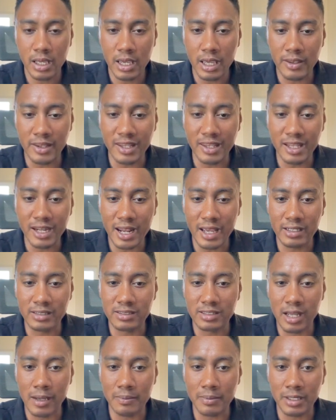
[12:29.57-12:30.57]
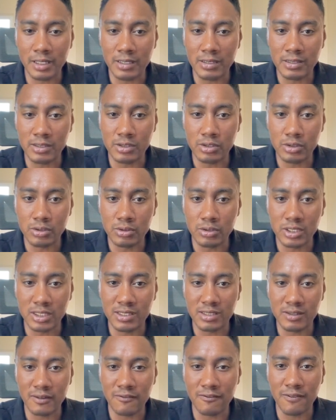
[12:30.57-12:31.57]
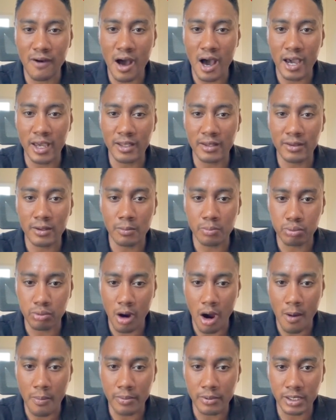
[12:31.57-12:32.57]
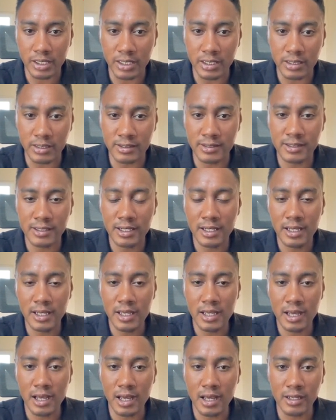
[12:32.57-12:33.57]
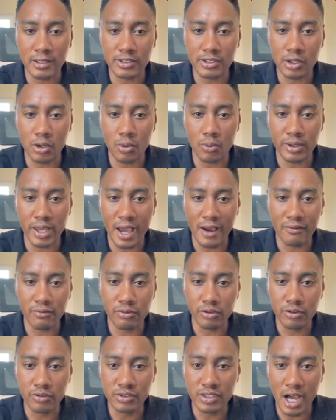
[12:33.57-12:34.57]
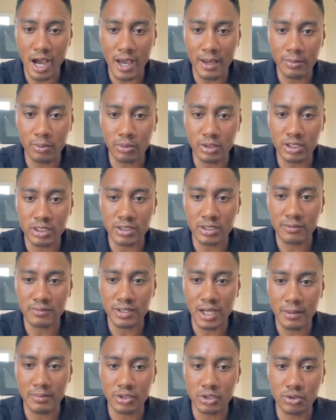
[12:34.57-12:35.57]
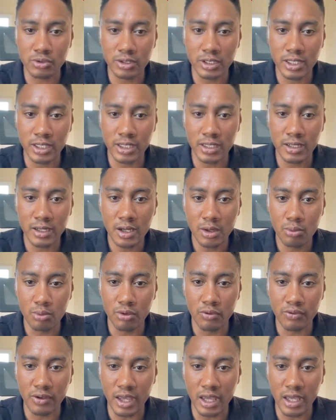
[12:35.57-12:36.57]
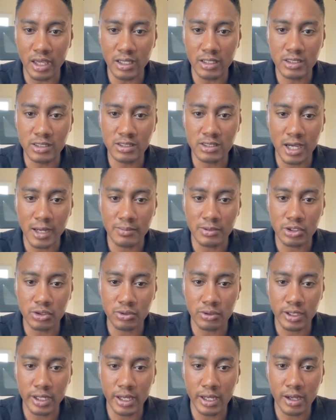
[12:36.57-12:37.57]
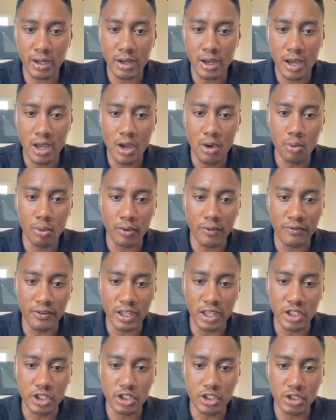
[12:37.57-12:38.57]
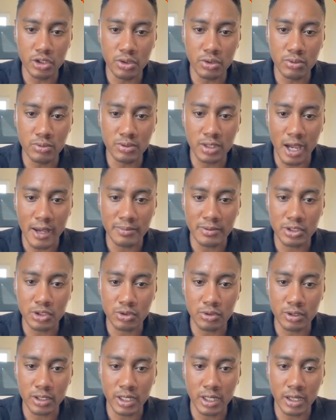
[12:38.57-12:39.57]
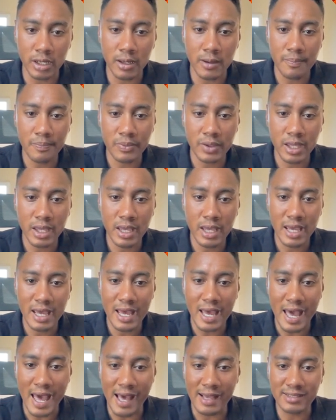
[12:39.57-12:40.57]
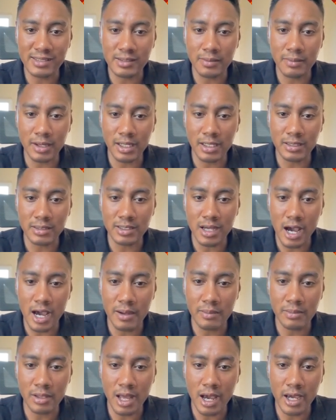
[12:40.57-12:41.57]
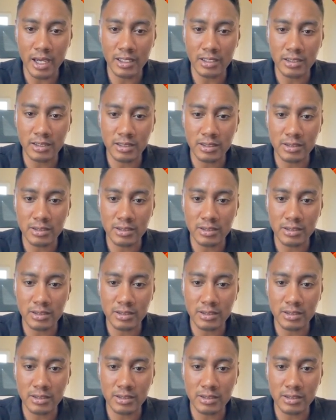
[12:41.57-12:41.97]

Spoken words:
And then the next step is to just define the properties. So we have roof type, which is of type string, roof age, type string, roof issue, type string, estimated timeline,